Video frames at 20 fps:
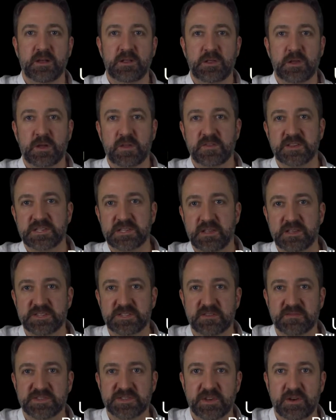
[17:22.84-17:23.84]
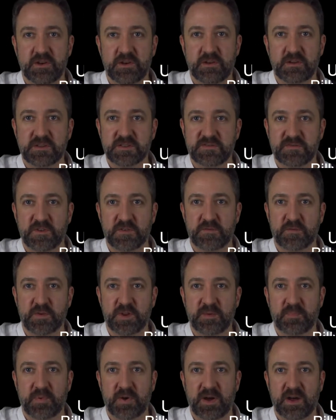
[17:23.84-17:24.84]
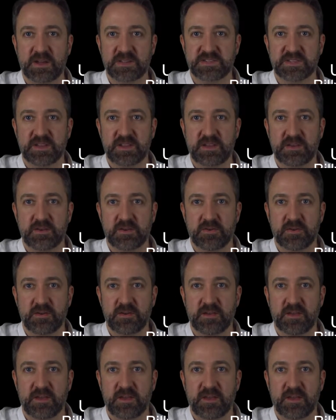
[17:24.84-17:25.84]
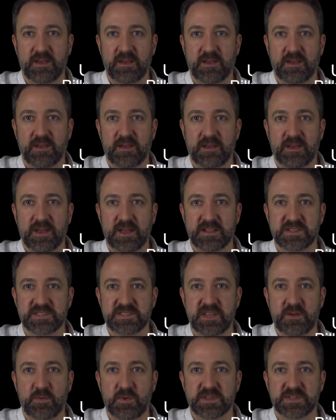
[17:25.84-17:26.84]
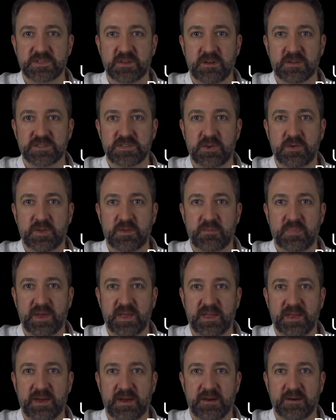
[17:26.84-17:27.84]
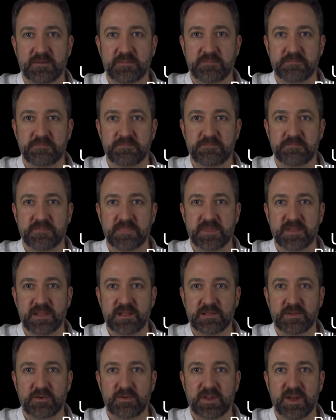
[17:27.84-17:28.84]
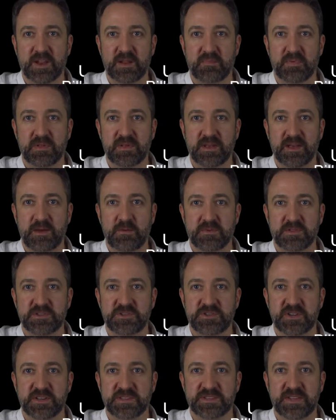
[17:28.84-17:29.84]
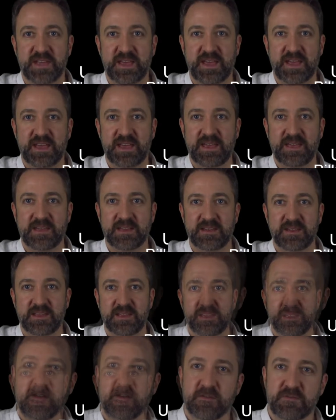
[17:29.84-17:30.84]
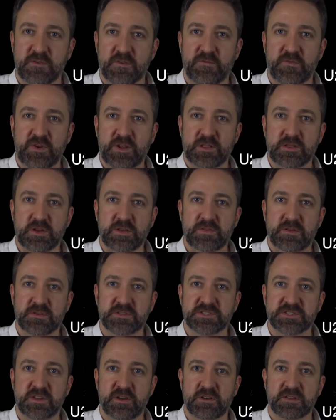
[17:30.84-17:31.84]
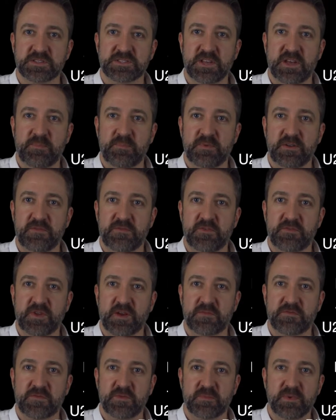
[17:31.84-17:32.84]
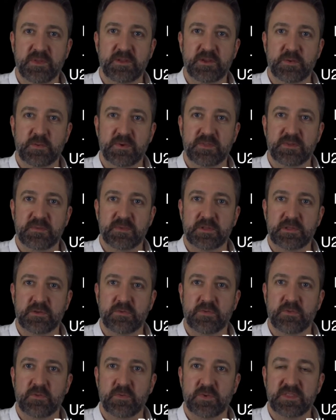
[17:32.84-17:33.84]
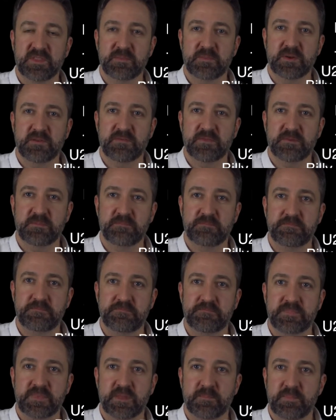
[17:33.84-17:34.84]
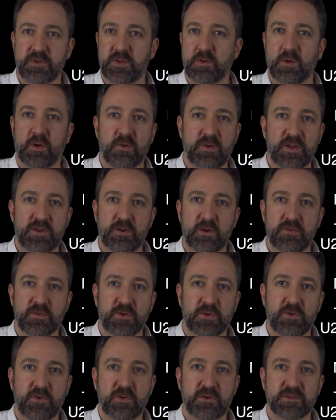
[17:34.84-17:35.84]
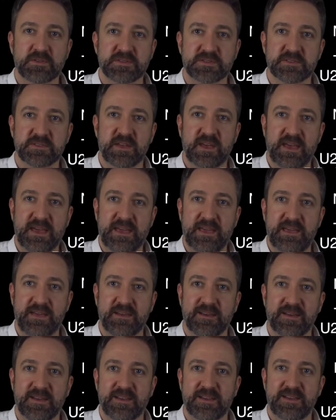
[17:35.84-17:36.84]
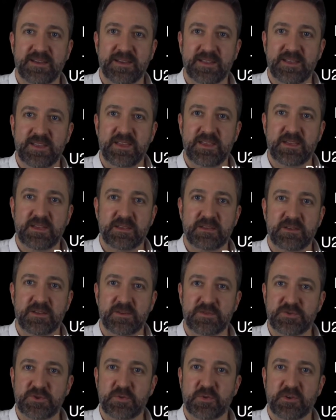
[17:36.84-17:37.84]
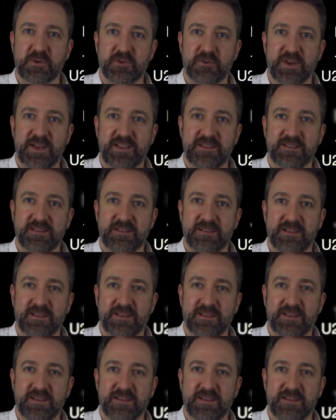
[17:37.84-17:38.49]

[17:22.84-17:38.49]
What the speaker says: Look at this list of songs. Feel free to pause it here and see what songs you can pick out and learn how to play with just A and E. Feel free to look those songs up if you're not familiar with them to learn the rhythm of them. But you already know the chords, A and E. You're doing great,